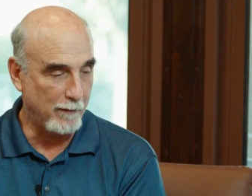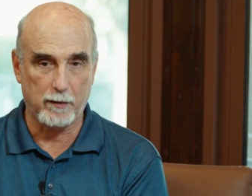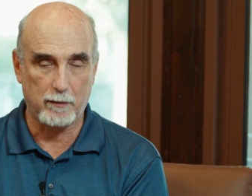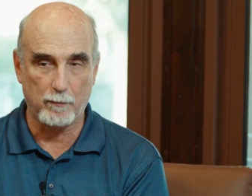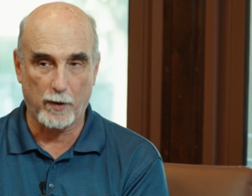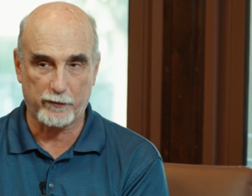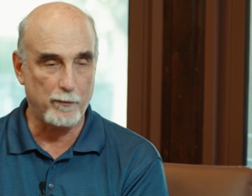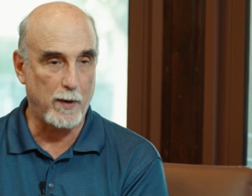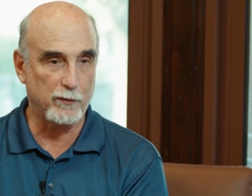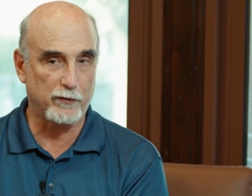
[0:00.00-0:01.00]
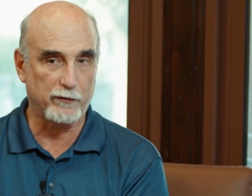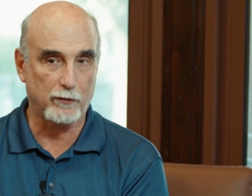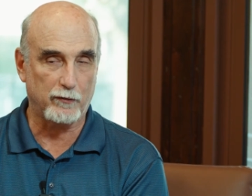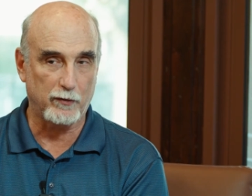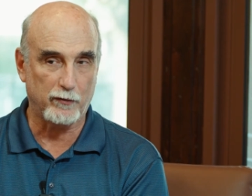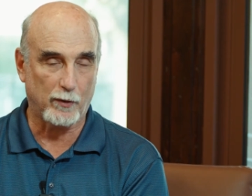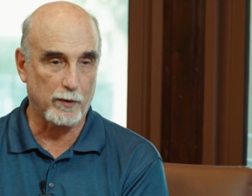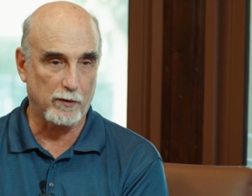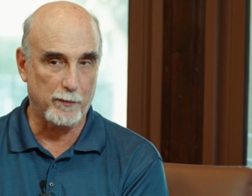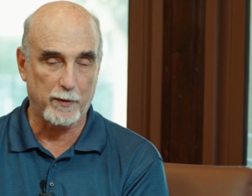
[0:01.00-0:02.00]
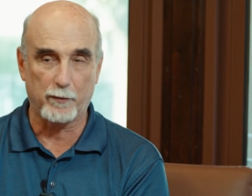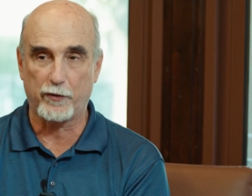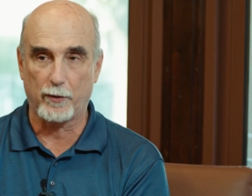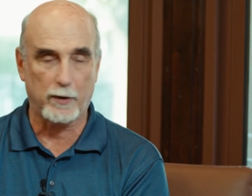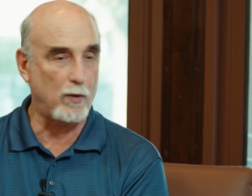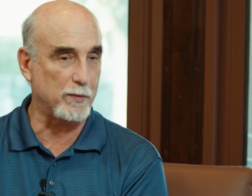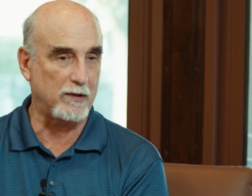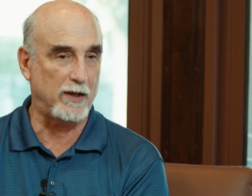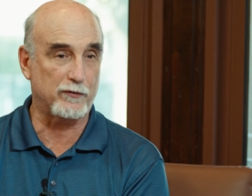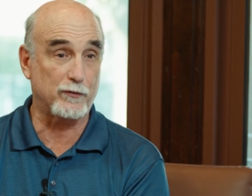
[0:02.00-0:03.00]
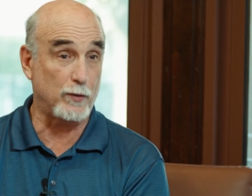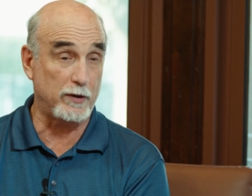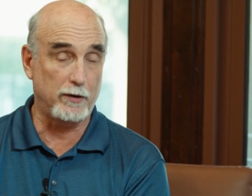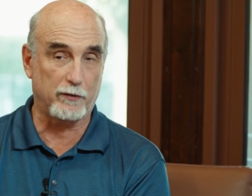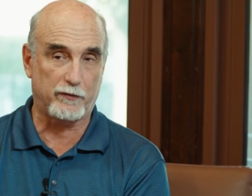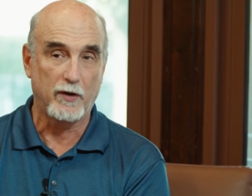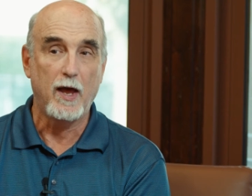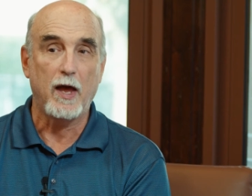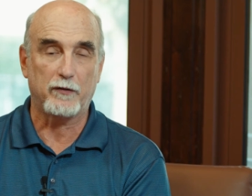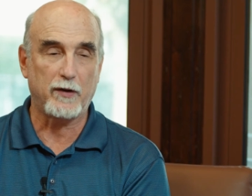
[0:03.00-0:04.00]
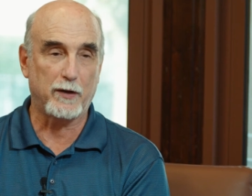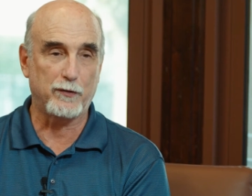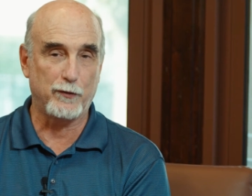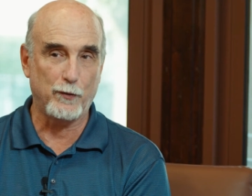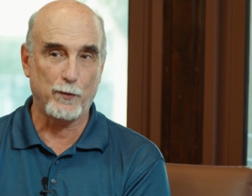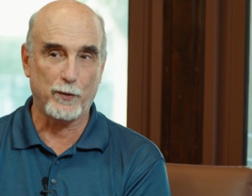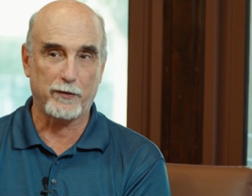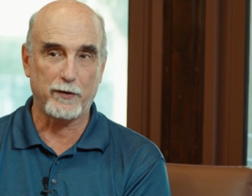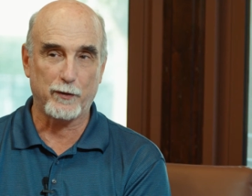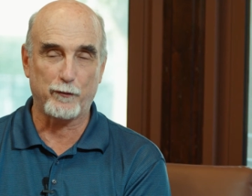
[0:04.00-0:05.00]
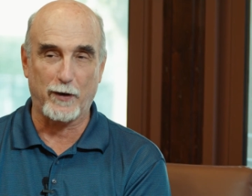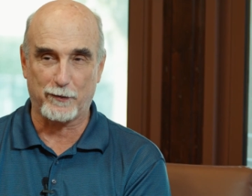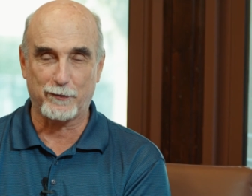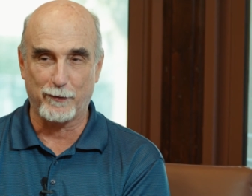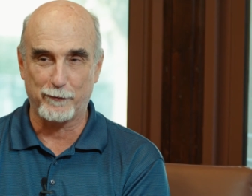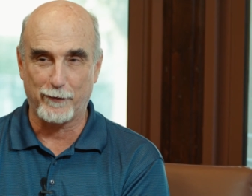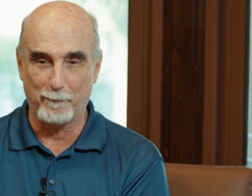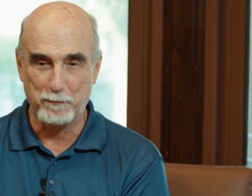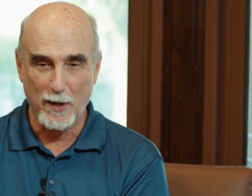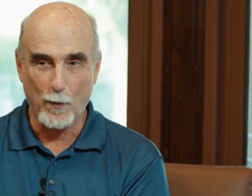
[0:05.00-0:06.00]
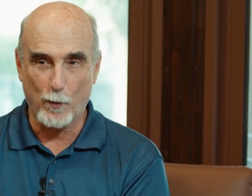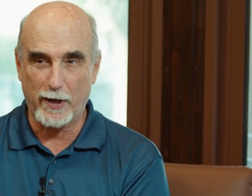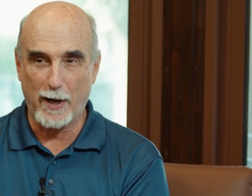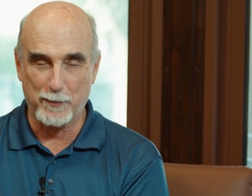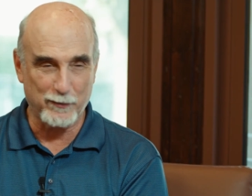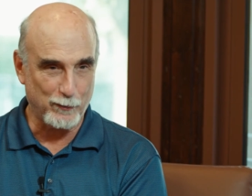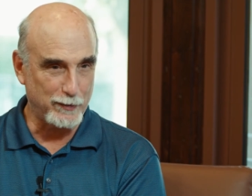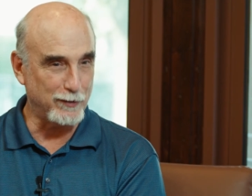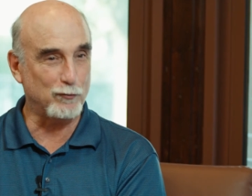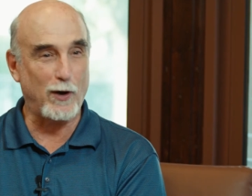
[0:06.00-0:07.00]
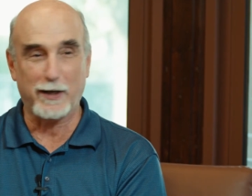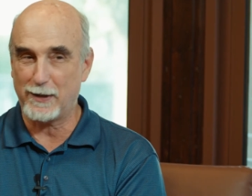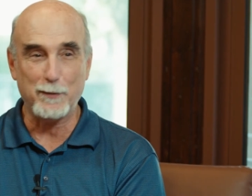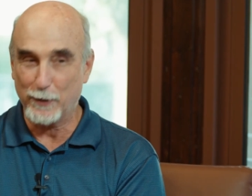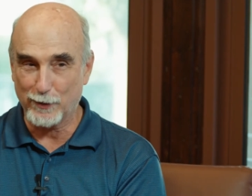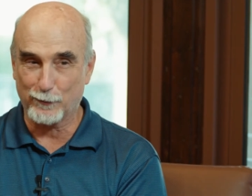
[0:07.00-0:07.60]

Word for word: And much of my research in general equilibrium theory over the last 20 years has had to do with the effects of what happens when you try to keep it